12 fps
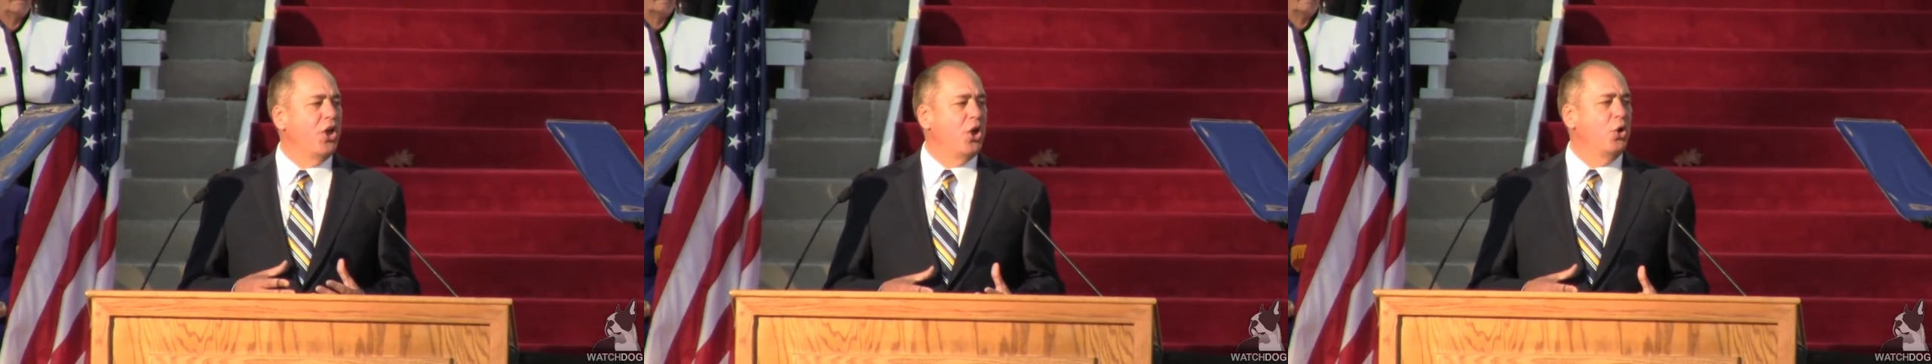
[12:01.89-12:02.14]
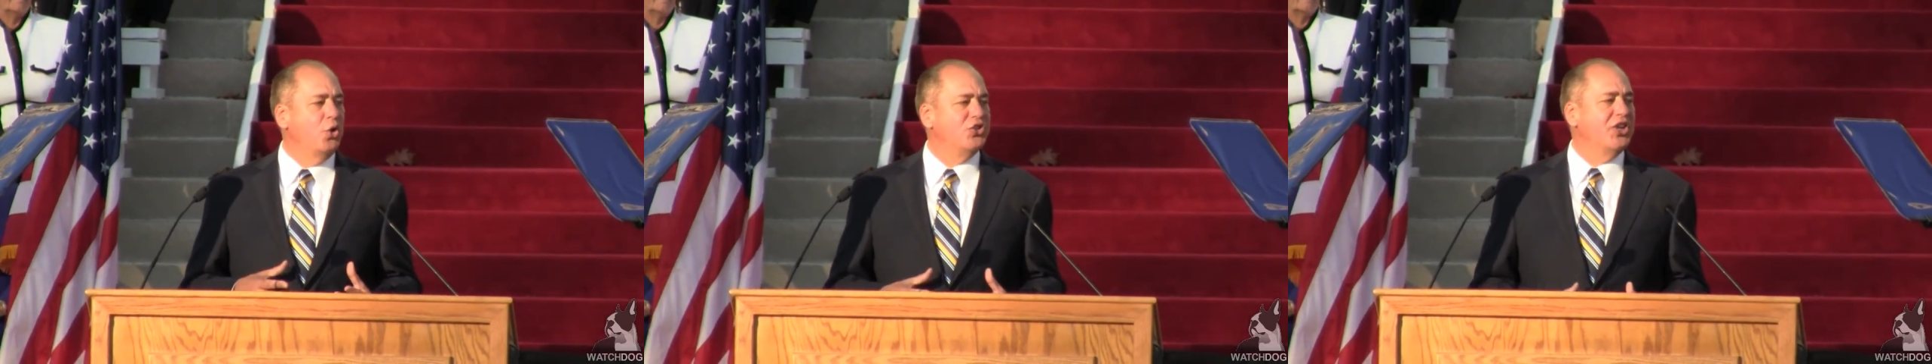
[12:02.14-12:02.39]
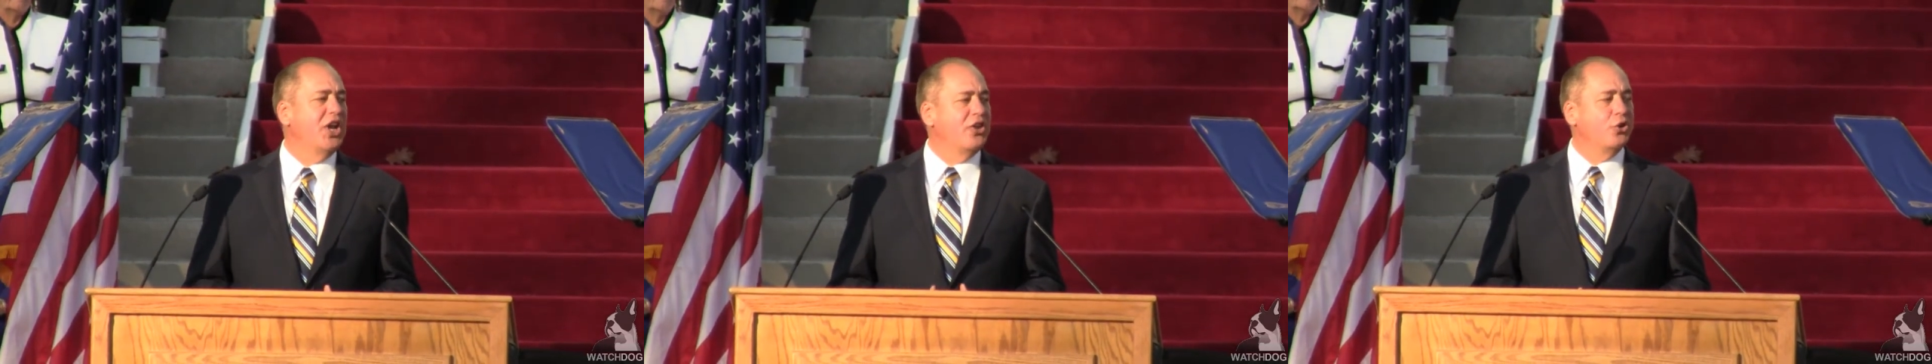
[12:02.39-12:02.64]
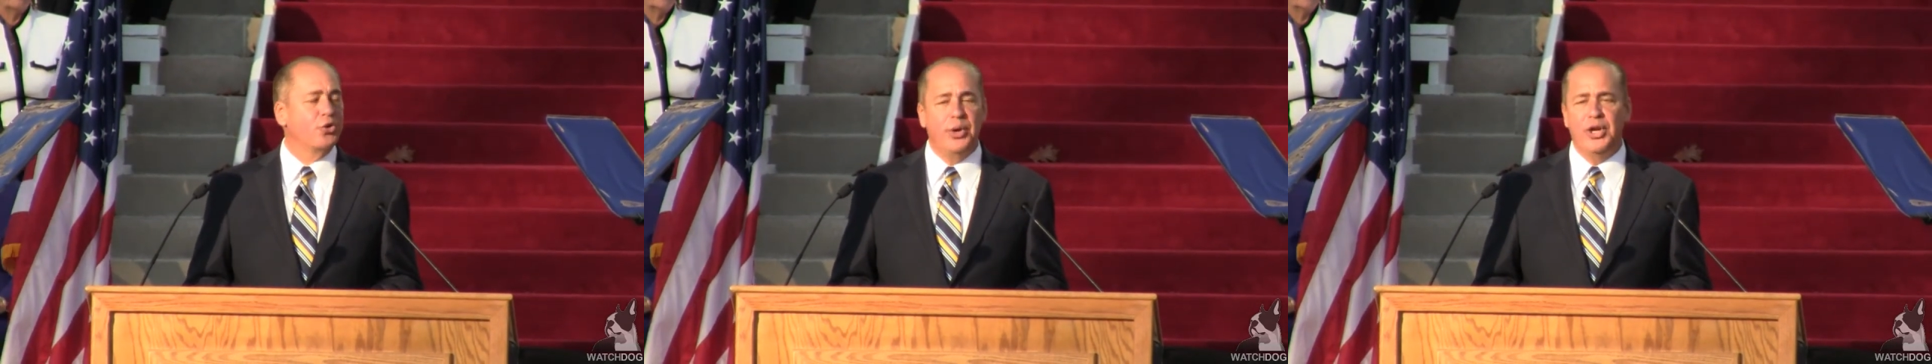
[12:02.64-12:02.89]
those and
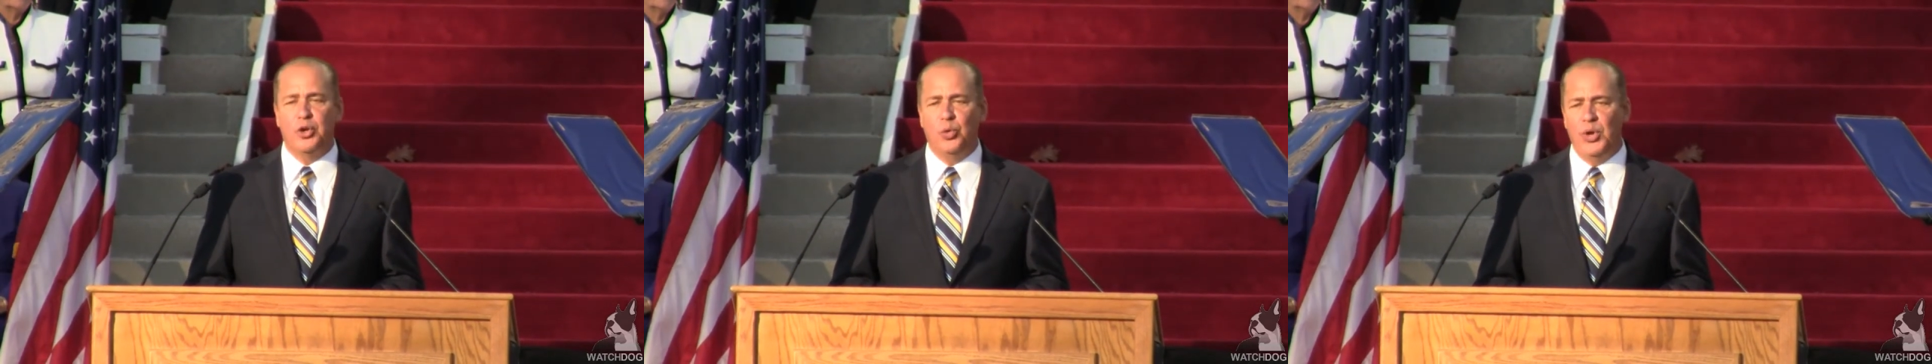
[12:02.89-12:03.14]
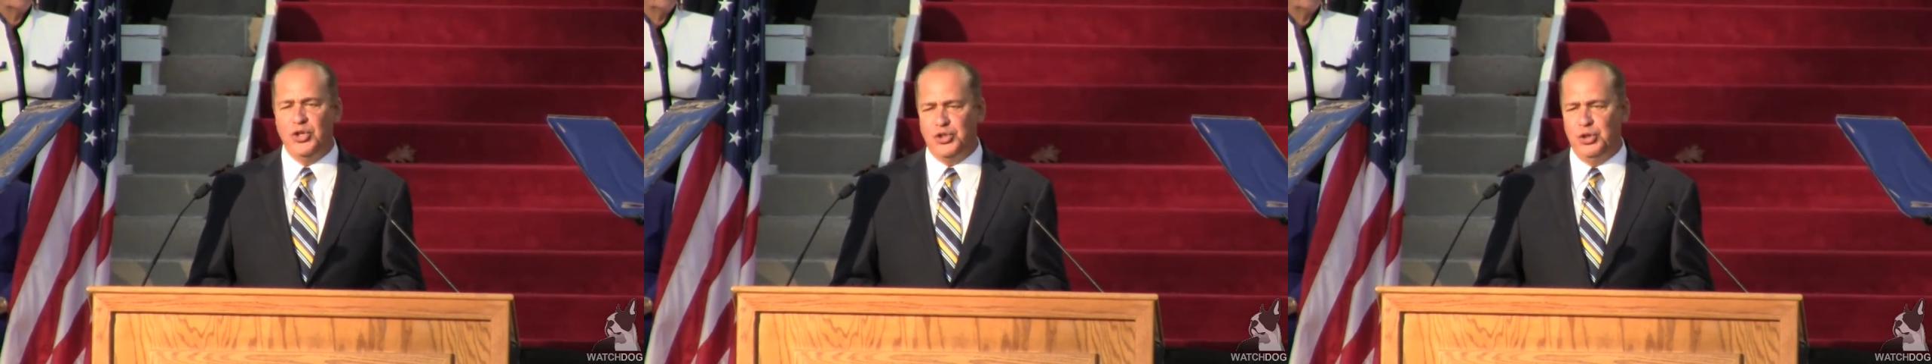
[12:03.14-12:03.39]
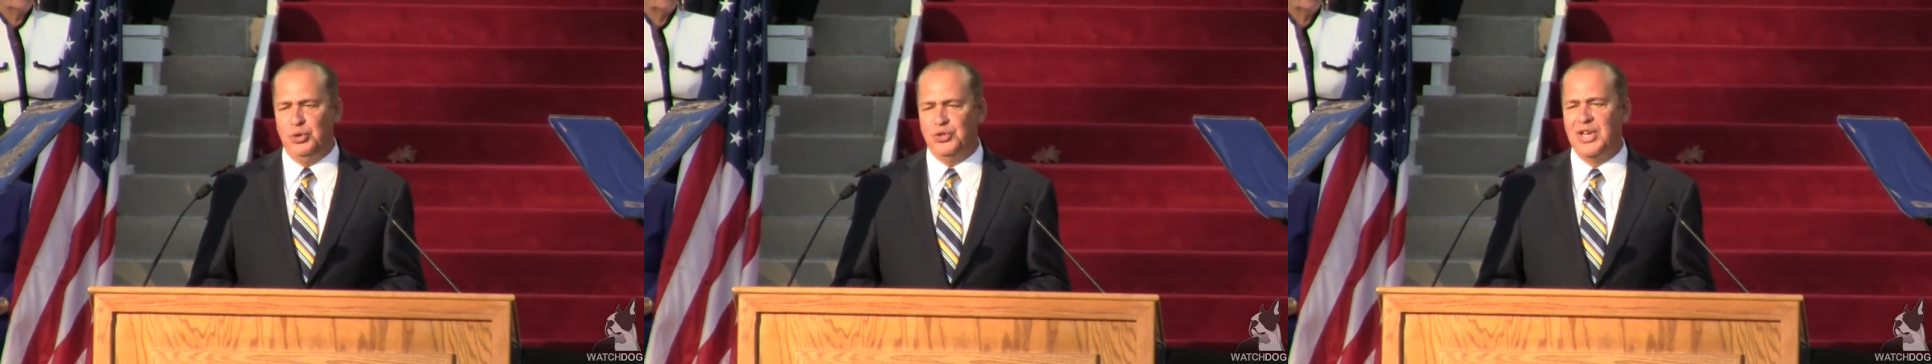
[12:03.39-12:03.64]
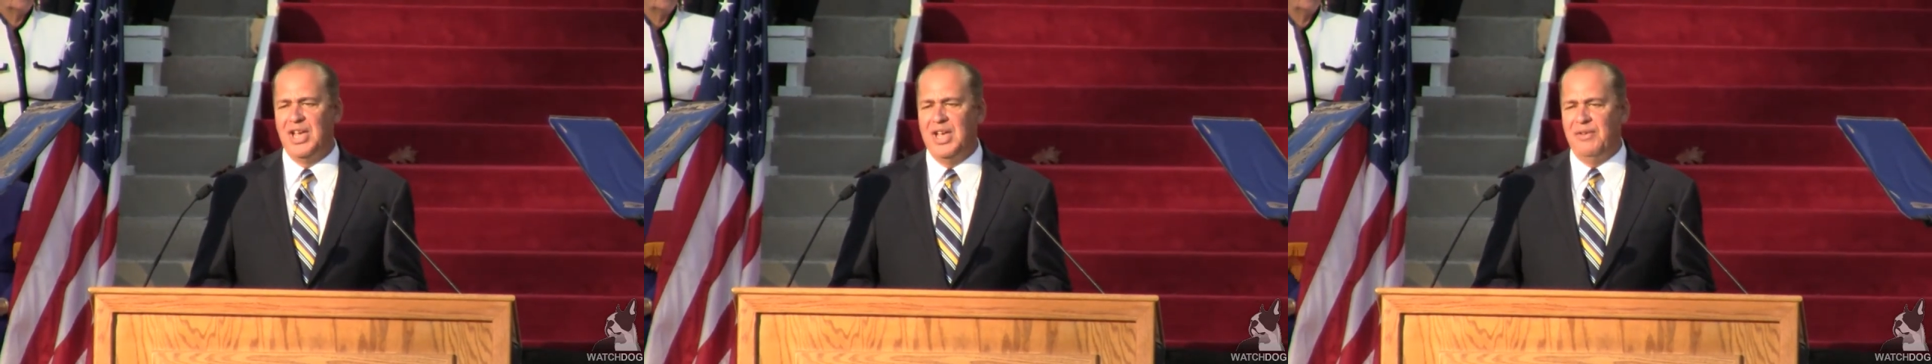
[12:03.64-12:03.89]
other critical
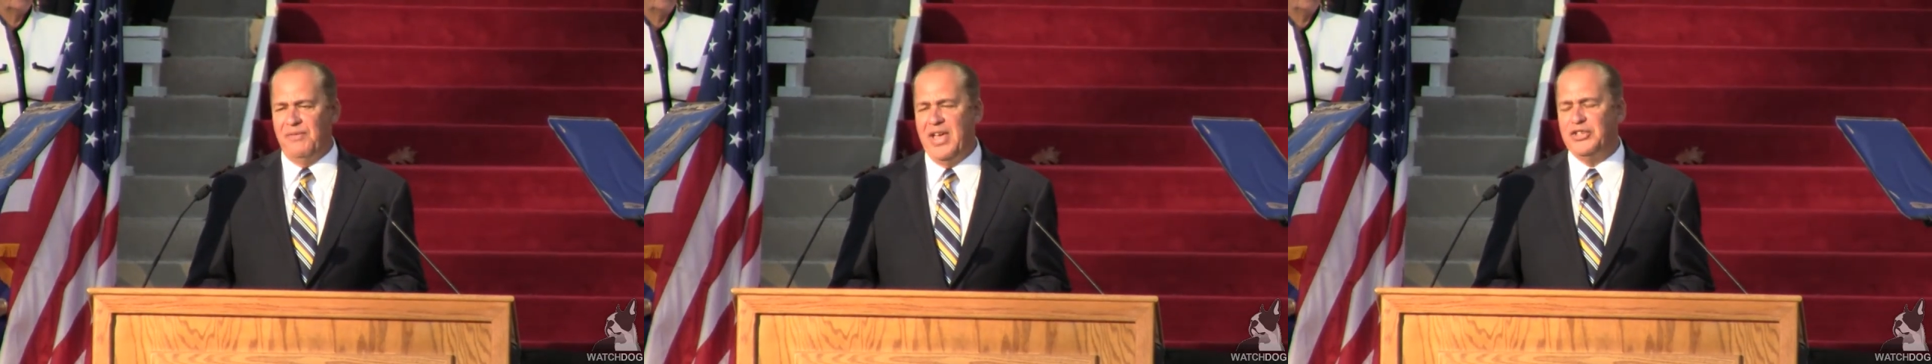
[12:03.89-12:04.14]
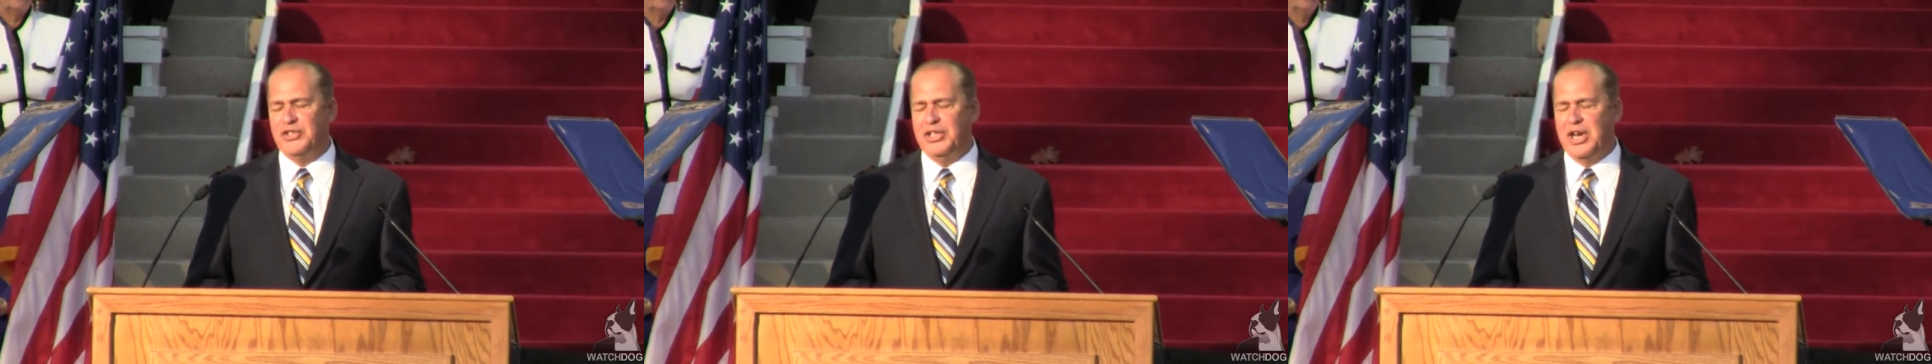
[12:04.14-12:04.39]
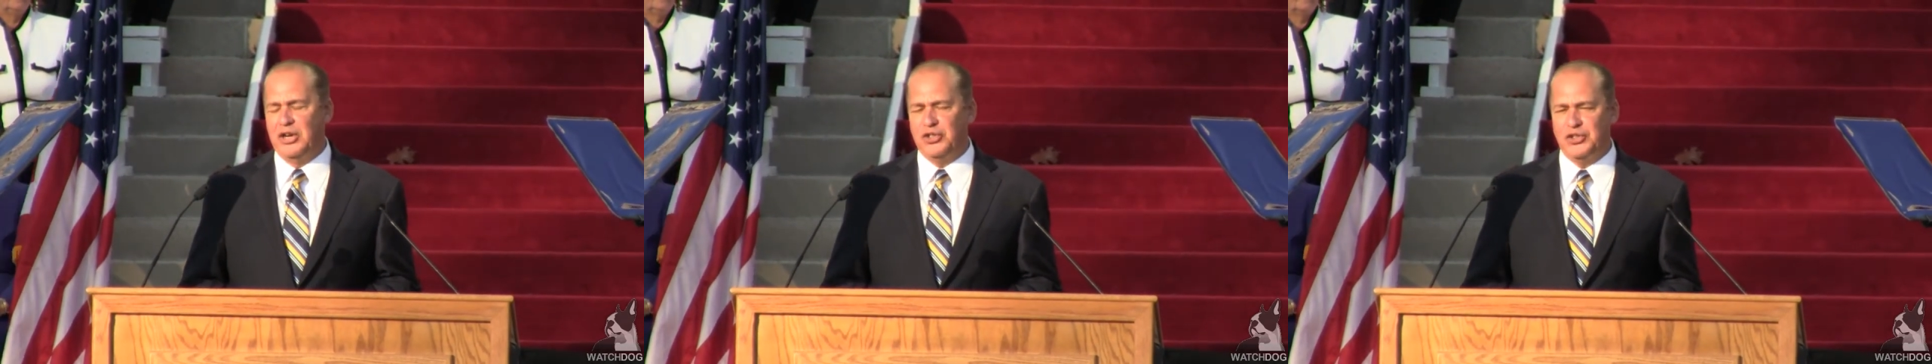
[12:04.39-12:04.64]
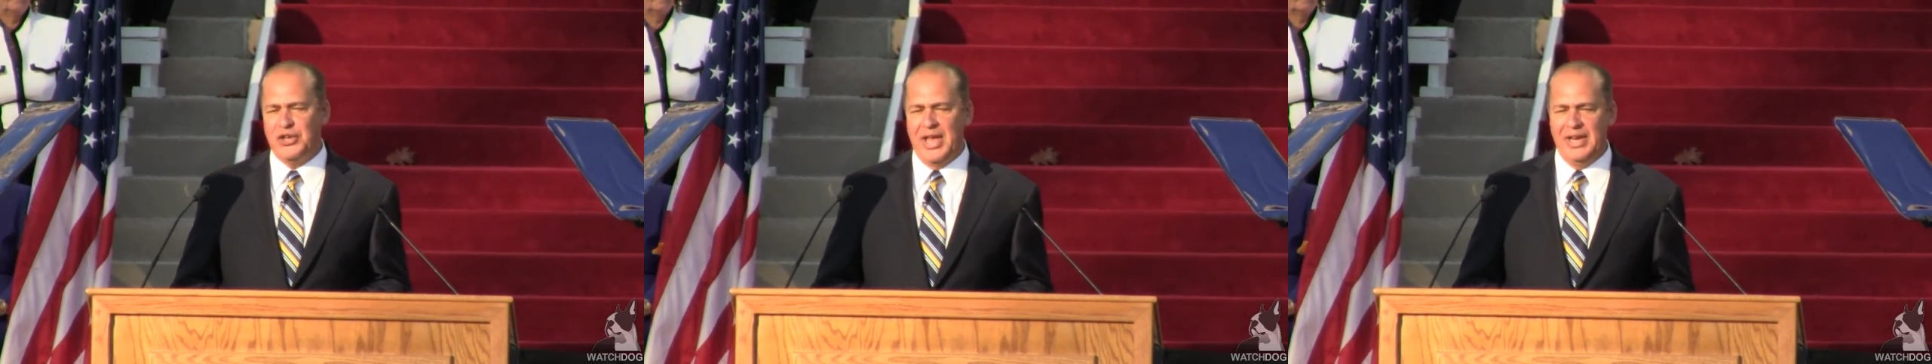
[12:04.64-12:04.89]
issues facing our
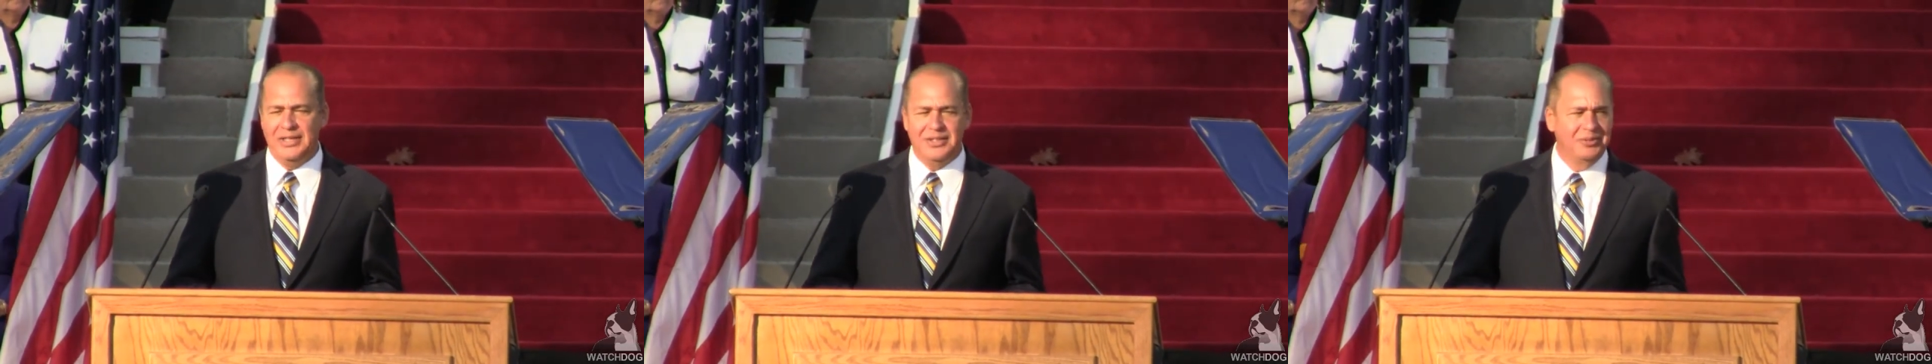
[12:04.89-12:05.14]
state.